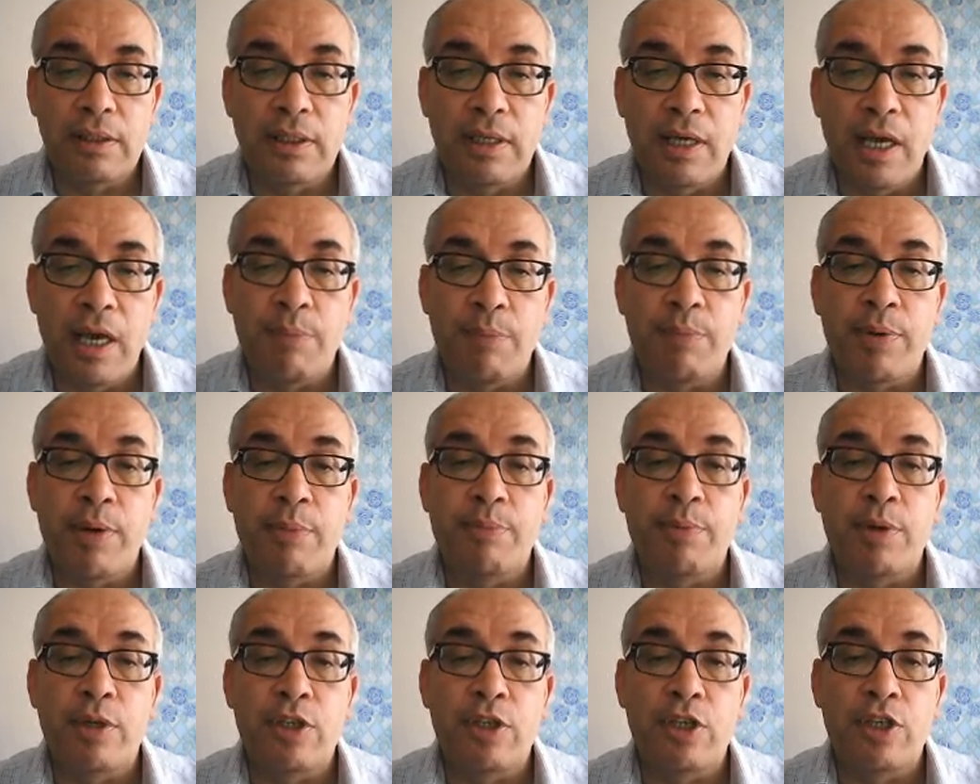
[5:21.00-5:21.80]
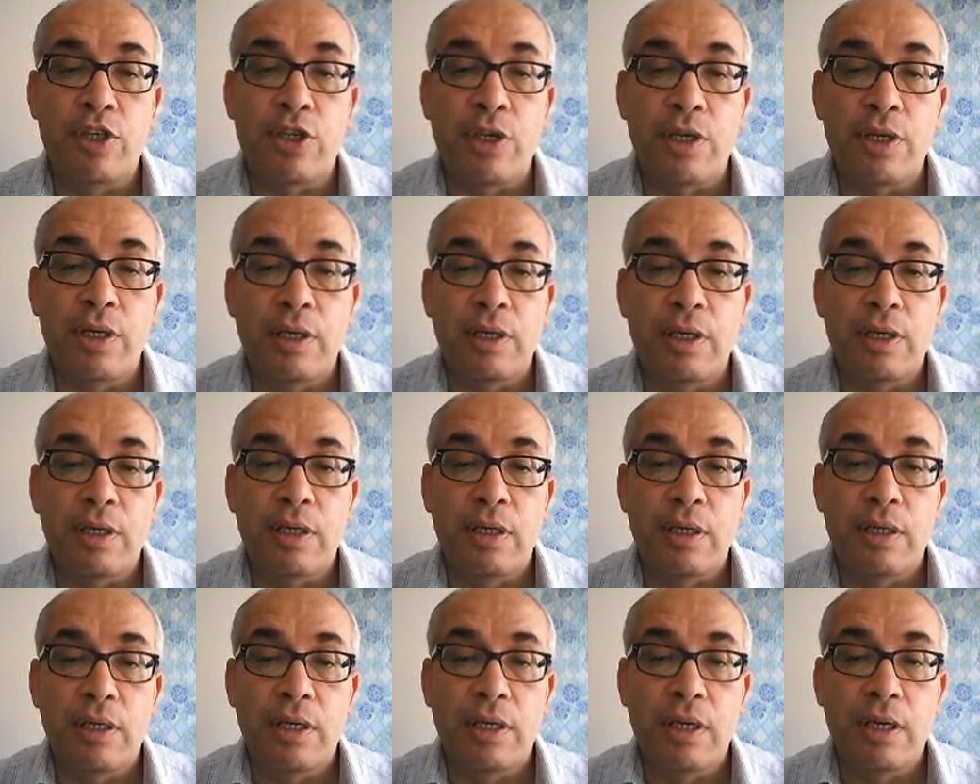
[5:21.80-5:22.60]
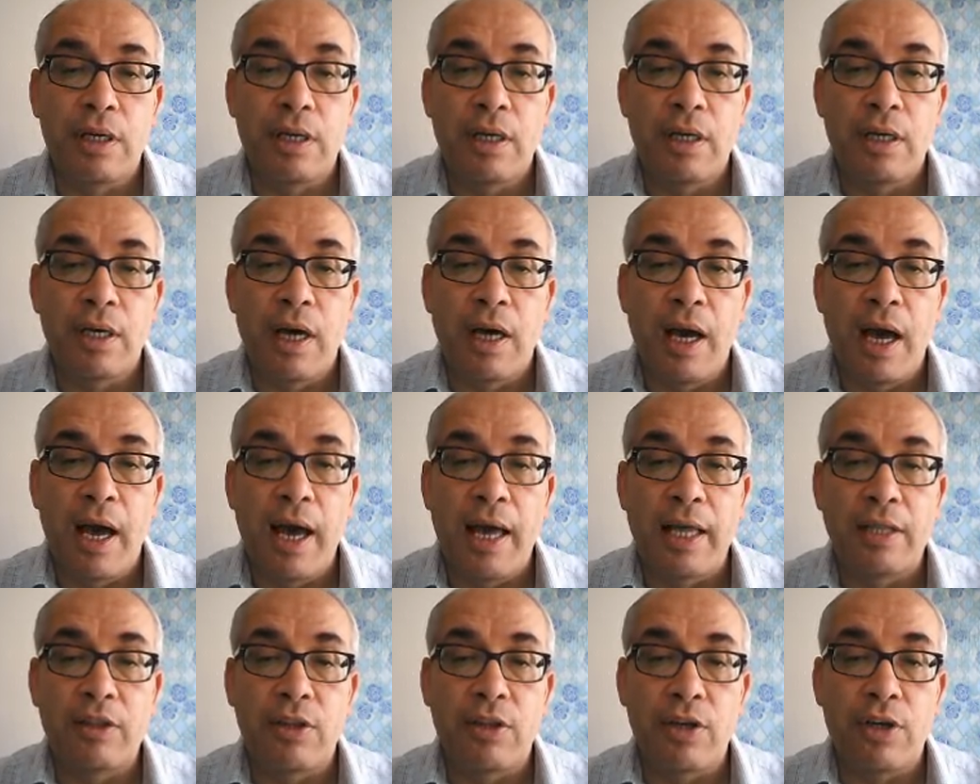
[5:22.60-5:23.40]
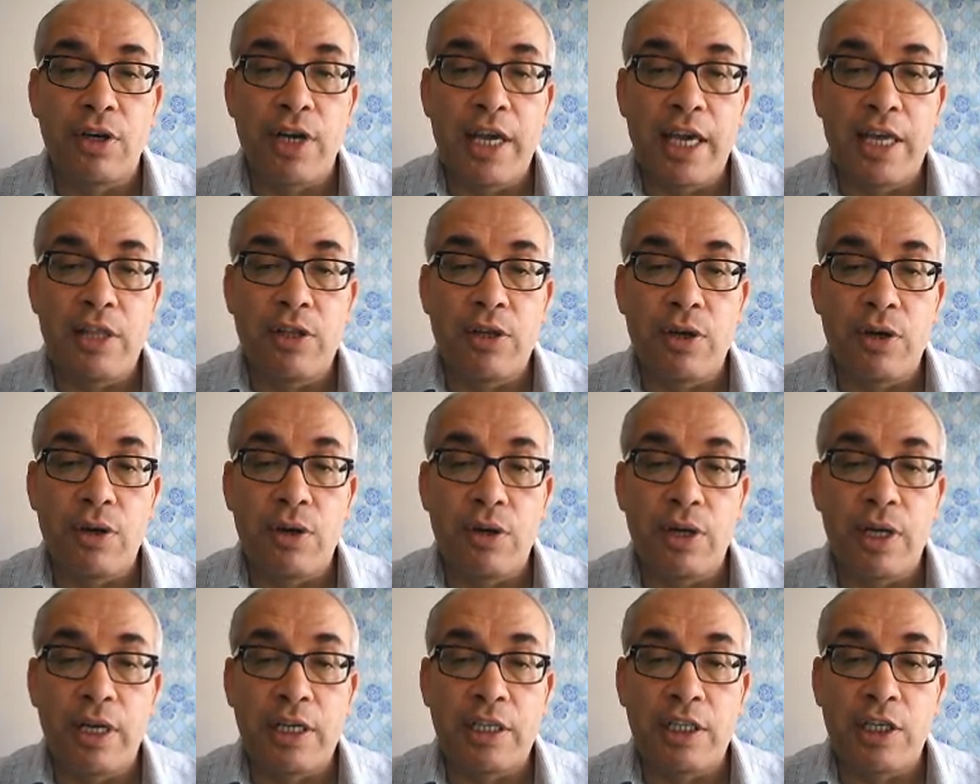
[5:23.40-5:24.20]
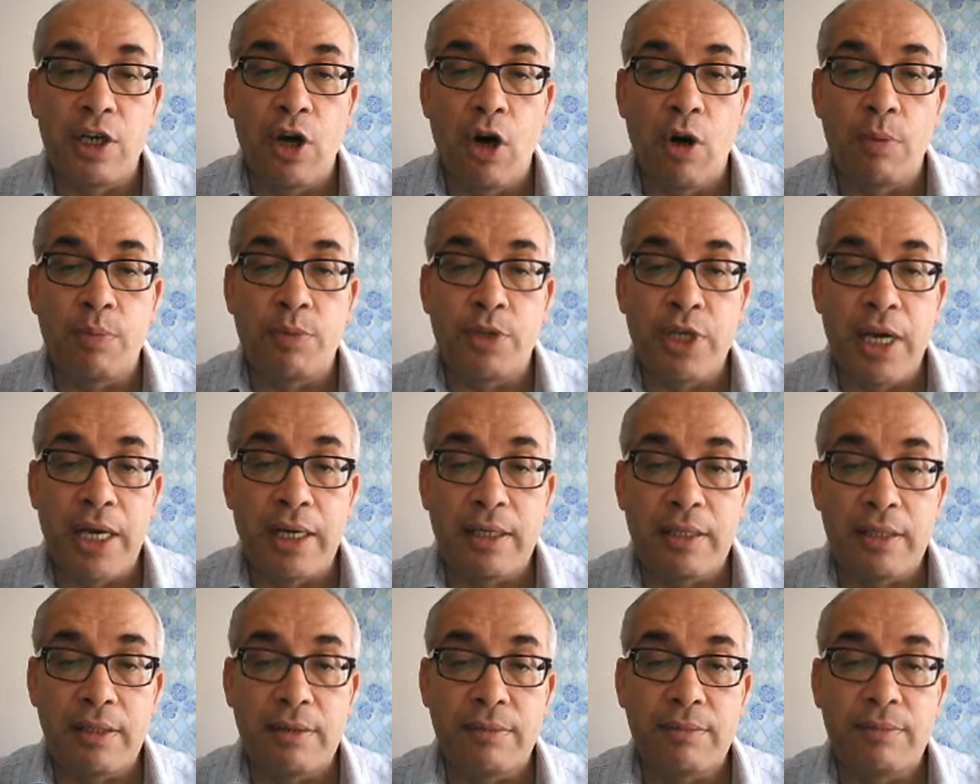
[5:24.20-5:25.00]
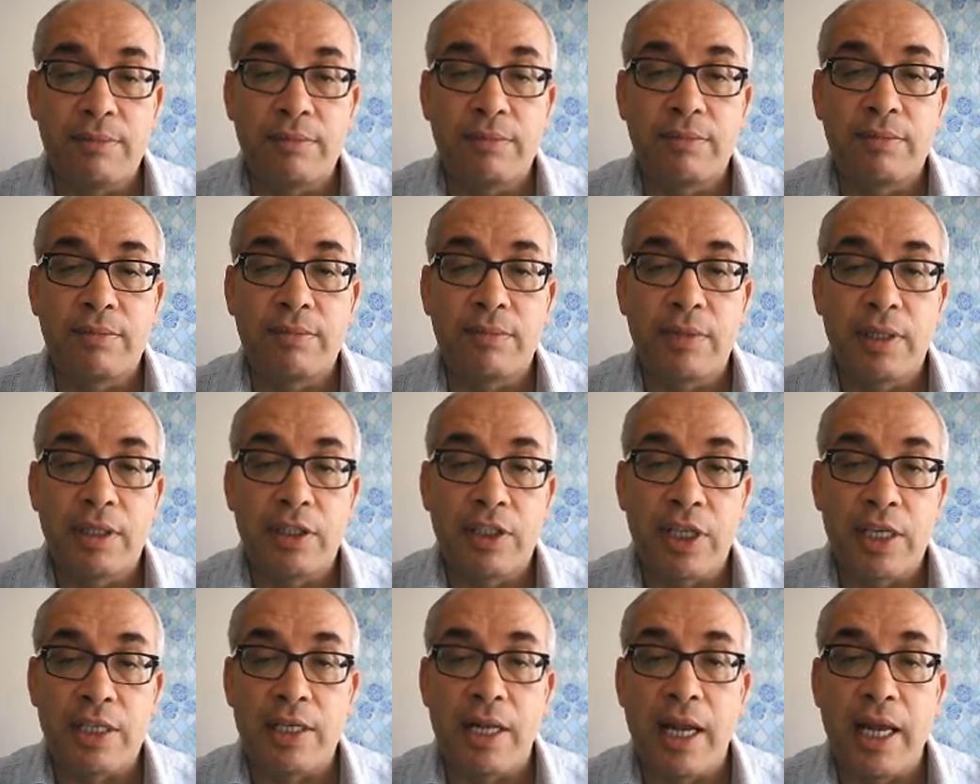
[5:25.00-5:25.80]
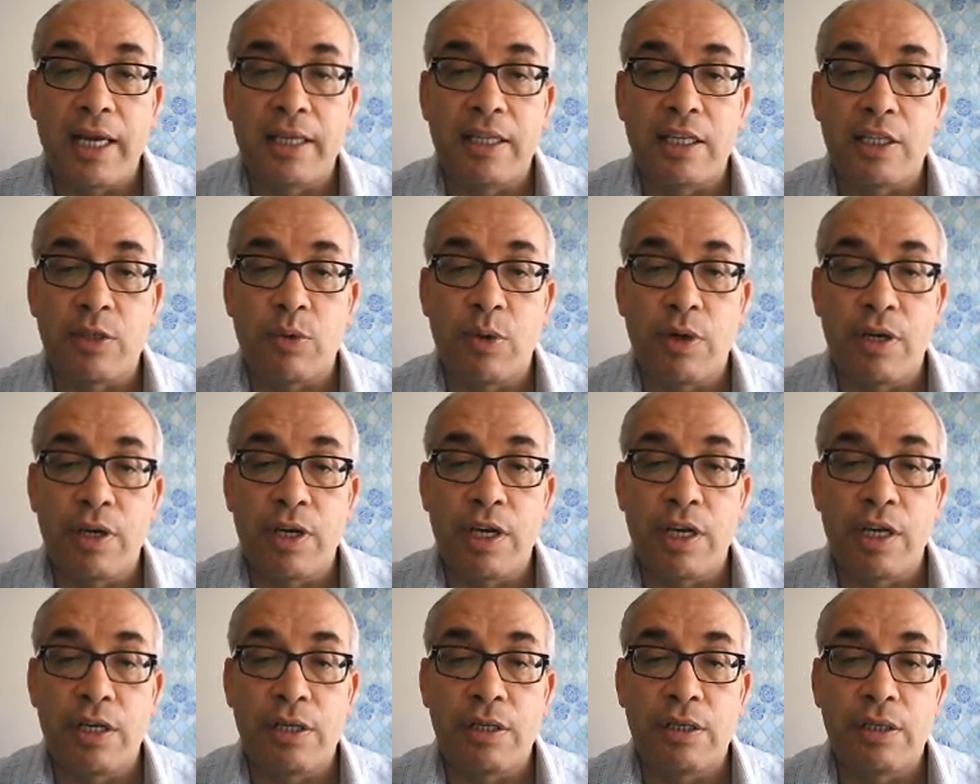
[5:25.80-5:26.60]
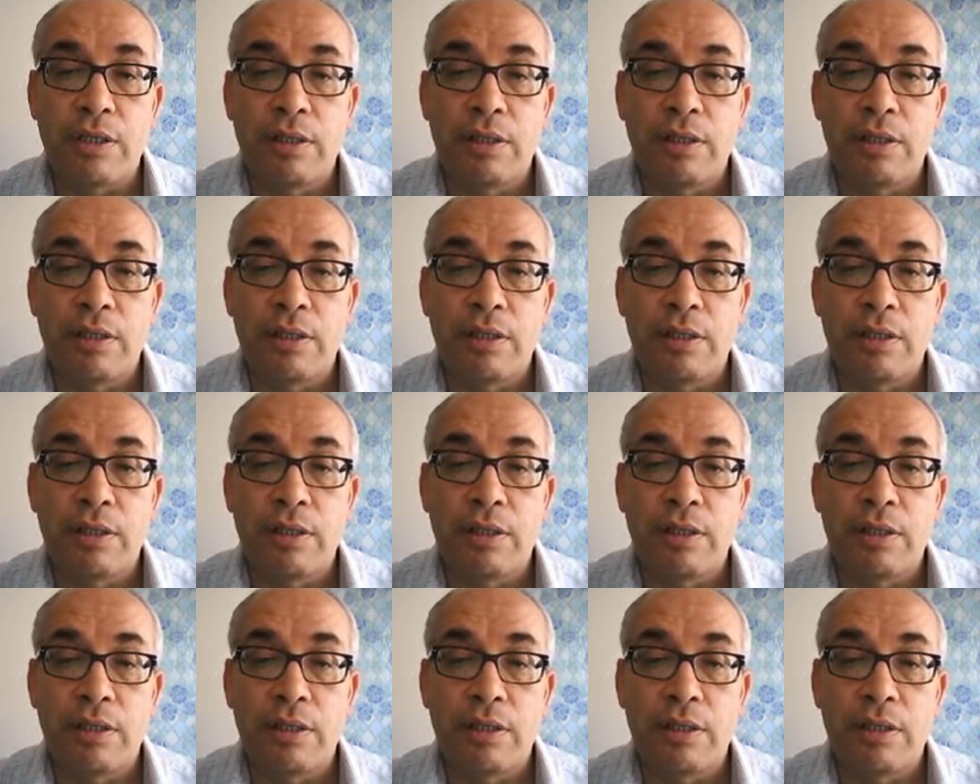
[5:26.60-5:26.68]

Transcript: A preposition, and radio is the object, just like this one here.